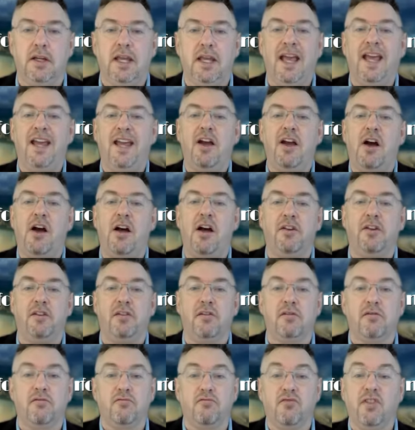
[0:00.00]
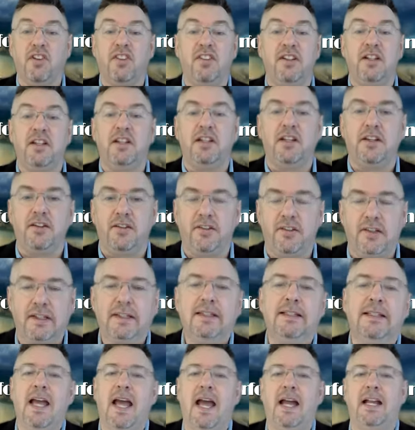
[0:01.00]
chaos, resilience,
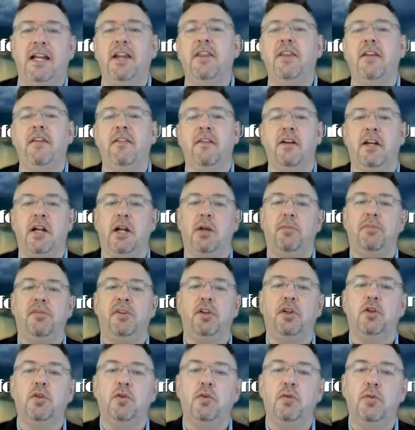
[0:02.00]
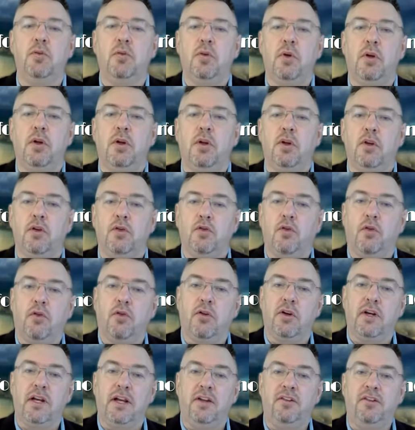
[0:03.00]
anything that helps you, your
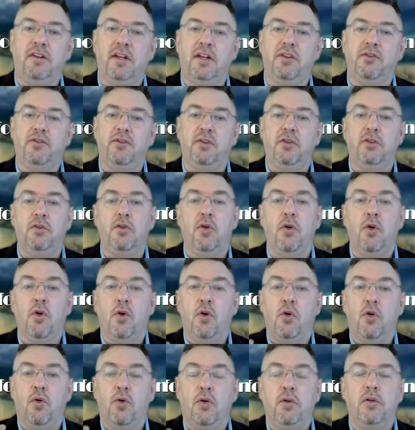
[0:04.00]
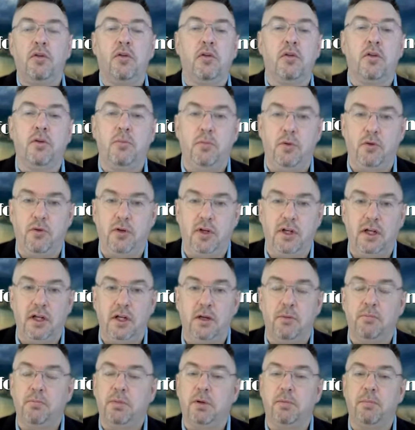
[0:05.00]
organization, or your
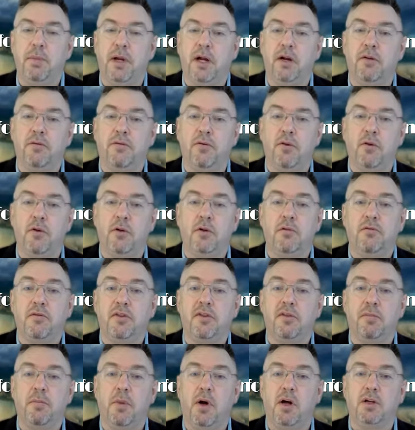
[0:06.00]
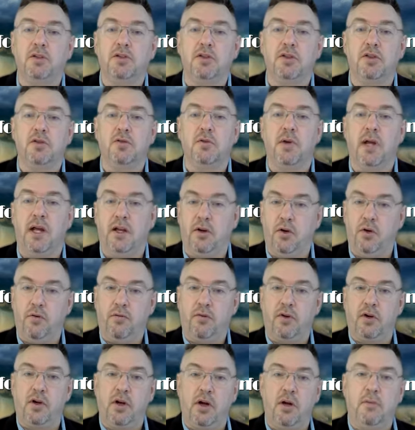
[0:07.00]
community prepare for, respond to, and
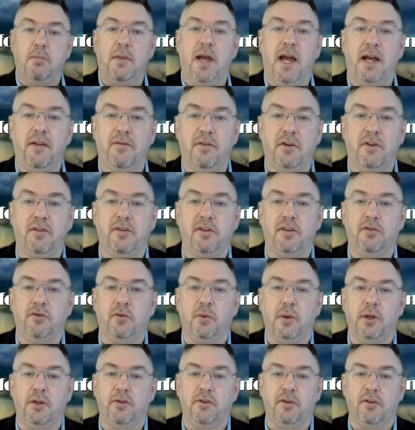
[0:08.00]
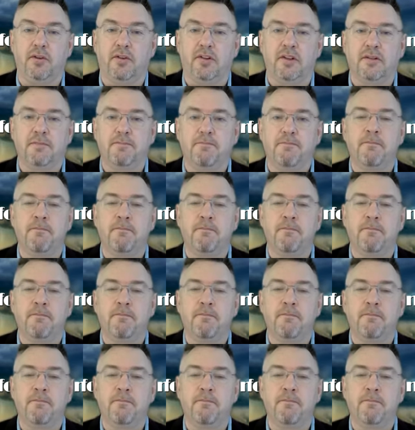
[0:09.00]
overcome adverse situations.